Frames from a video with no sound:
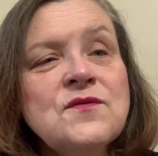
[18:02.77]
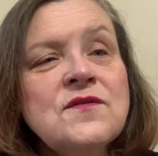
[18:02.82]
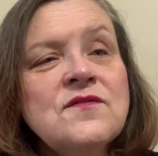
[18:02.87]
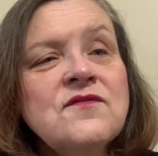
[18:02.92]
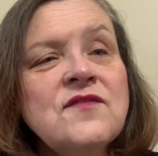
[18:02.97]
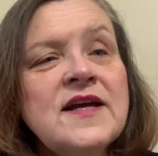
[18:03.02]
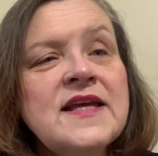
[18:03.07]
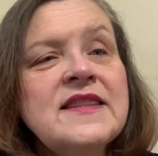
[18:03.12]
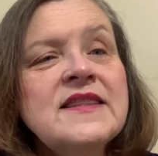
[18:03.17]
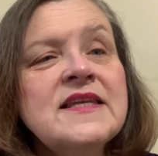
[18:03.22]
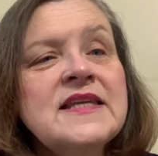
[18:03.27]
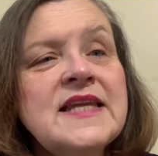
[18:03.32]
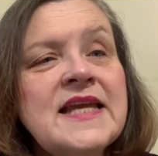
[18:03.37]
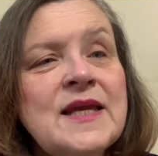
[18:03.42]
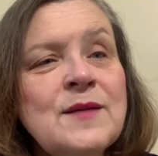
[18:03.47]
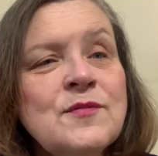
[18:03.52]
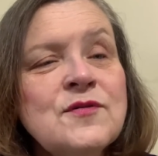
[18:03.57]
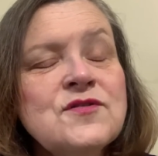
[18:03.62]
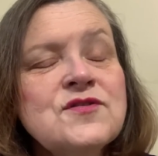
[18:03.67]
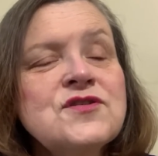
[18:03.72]
invite the
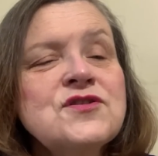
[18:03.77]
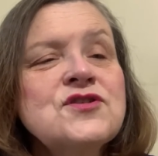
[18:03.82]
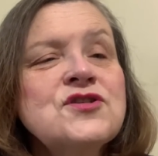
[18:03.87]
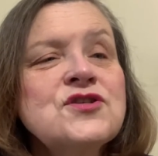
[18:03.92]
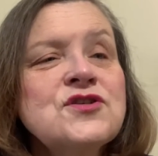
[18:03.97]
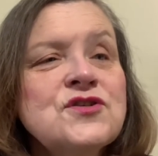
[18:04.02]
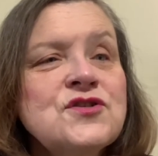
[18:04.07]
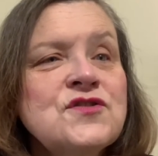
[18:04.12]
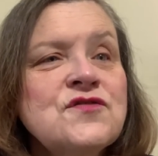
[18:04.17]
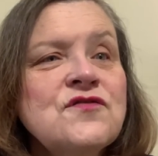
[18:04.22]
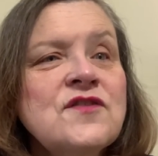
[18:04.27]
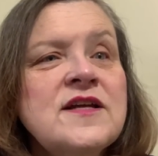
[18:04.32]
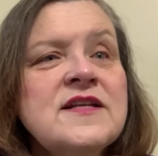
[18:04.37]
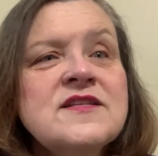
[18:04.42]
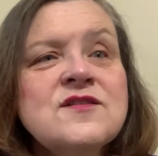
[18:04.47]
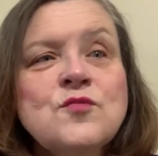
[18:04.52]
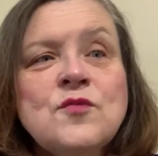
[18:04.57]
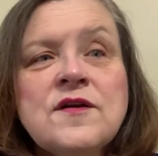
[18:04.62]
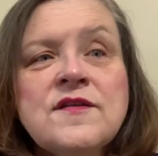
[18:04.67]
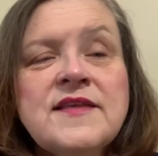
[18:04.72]
neighbors and church
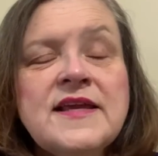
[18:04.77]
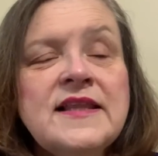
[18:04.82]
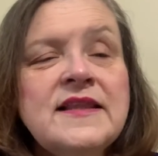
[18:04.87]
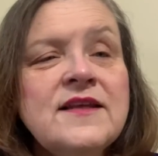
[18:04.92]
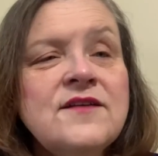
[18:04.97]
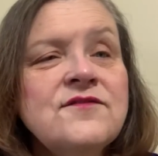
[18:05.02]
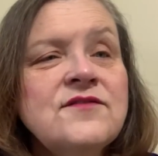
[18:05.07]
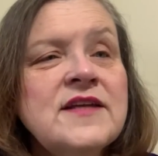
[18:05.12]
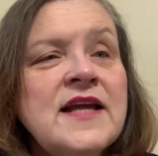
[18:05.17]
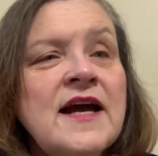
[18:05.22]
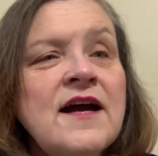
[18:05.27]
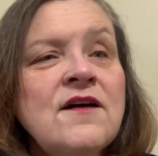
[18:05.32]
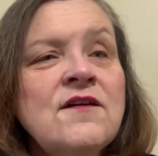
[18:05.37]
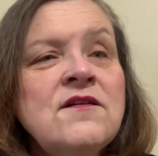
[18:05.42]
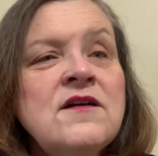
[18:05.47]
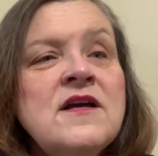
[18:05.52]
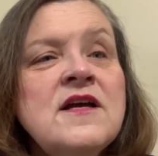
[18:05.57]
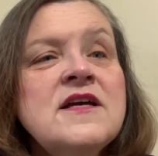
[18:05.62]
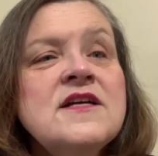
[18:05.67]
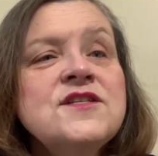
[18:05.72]
friends where they live now
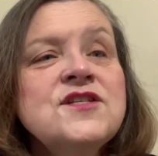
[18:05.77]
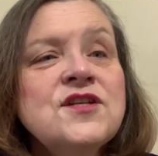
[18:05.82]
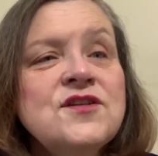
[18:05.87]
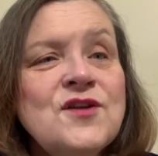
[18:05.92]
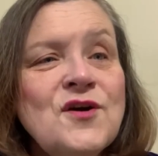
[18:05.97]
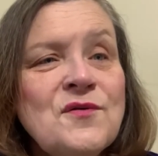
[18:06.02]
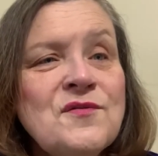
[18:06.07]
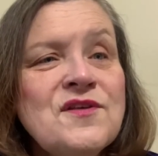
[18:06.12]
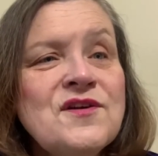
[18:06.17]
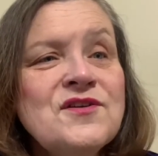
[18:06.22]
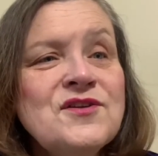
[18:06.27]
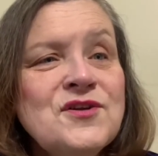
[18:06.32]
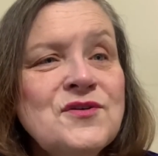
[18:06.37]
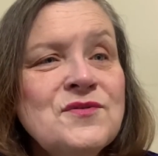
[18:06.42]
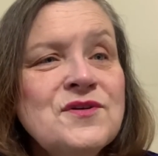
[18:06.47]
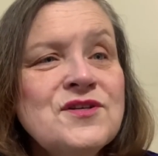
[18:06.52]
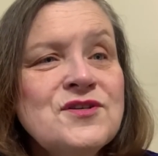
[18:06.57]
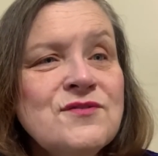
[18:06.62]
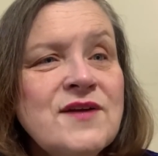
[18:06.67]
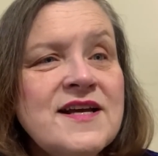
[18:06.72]
to know their new
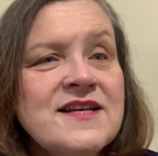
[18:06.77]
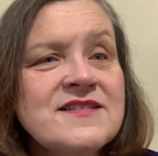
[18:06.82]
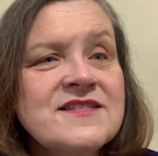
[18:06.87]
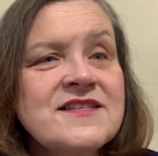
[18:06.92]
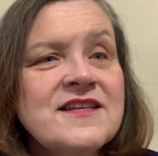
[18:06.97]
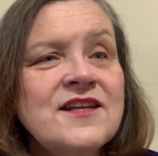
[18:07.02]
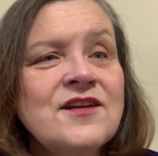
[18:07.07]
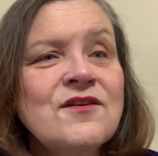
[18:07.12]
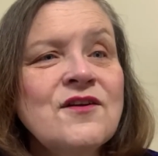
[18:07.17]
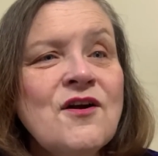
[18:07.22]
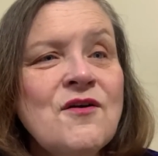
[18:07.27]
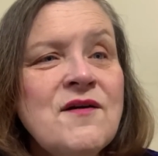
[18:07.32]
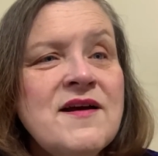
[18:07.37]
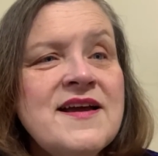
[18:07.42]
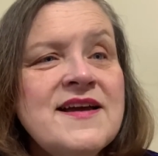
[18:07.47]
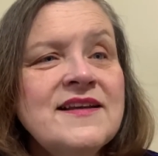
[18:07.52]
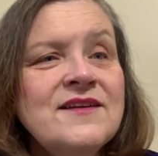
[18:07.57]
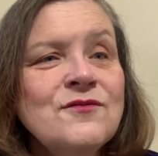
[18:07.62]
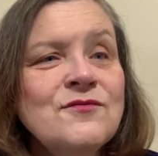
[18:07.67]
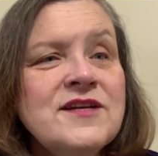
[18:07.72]
address. Go
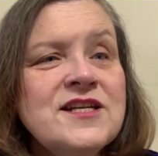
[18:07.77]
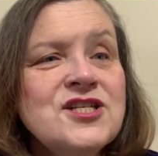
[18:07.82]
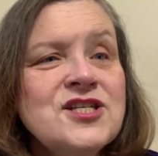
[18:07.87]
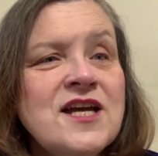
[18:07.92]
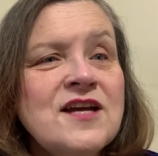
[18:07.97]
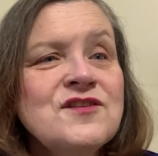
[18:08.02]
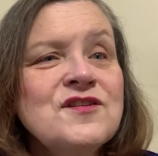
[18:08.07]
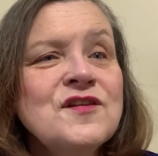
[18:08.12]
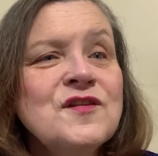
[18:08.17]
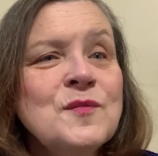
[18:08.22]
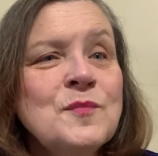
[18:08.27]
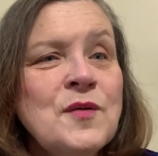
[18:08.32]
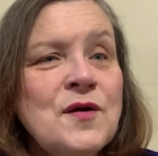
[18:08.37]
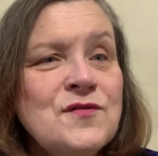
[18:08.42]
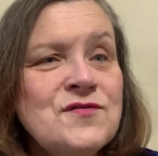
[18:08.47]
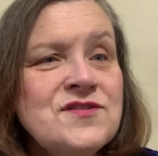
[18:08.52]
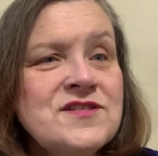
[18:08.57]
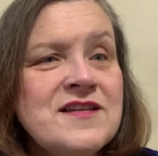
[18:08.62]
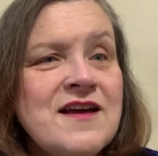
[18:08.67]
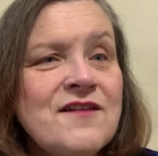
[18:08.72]
ahead and reach out to the
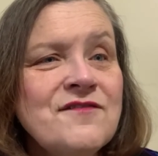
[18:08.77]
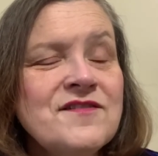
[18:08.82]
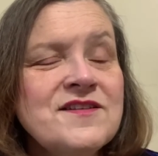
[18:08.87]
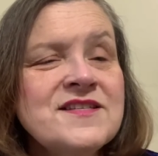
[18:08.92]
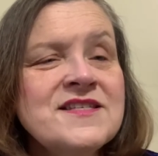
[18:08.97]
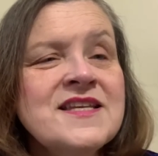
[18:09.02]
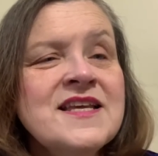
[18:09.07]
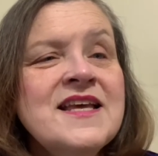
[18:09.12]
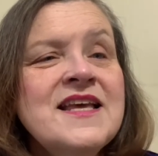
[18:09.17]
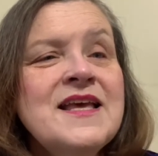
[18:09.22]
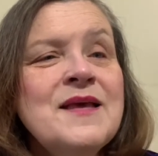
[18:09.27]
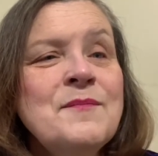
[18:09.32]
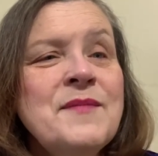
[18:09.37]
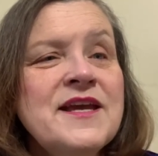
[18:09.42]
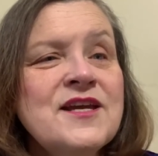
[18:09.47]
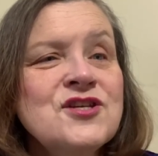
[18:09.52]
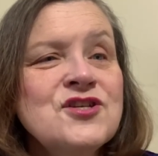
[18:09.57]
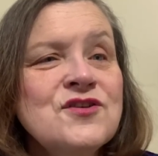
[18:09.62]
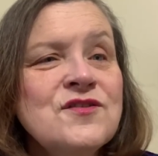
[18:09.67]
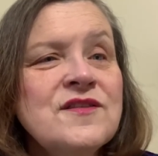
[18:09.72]
post office,
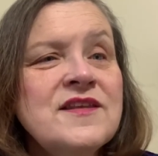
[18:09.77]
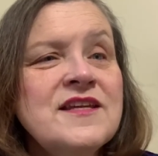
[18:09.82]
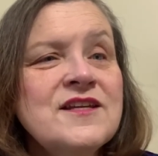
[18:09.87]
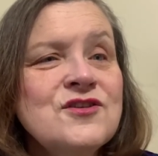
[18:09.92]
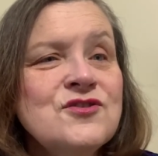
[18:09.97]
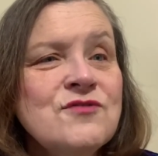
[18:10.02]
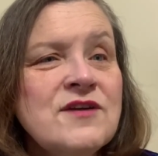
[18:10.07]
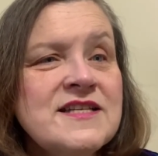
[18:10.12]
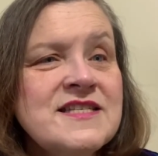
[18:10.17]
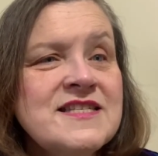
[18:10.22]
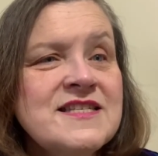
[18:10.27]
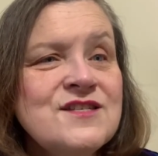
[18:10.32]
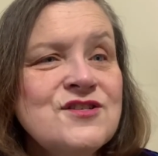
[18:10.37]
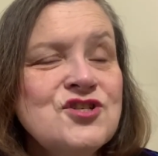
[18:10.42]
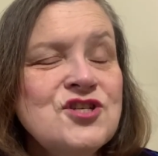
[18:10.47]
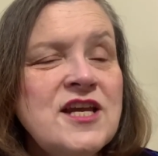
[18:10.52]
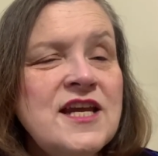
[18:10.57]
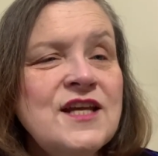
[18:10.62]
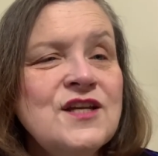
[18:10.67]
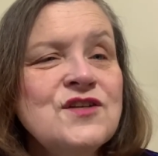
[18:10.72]
make sure the address has
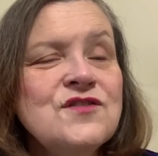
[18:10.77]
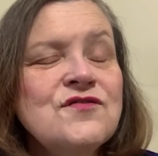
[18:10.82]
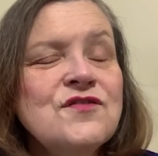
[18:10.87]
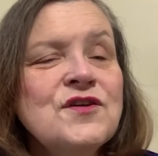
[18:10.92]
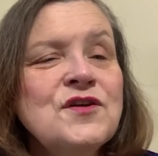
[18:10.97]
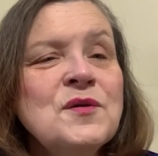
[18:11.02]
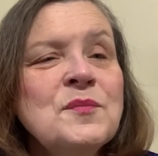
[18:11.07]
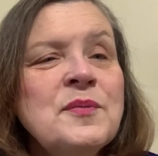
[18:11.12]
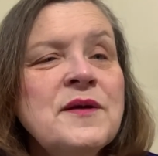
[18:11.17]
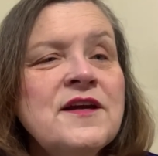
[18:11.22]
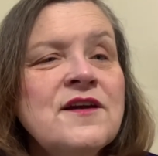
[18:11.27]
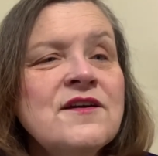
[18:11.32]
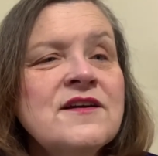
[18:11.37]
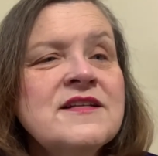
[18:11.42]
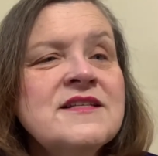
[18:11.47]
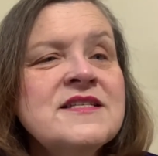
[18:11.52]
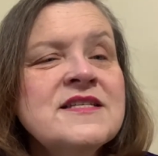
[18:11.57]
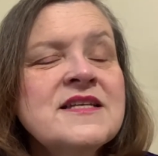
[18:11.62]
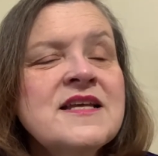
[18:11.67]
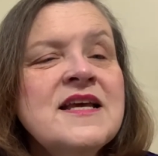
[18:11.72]
changed for your
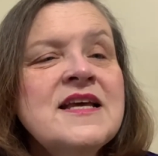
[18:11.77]
parents,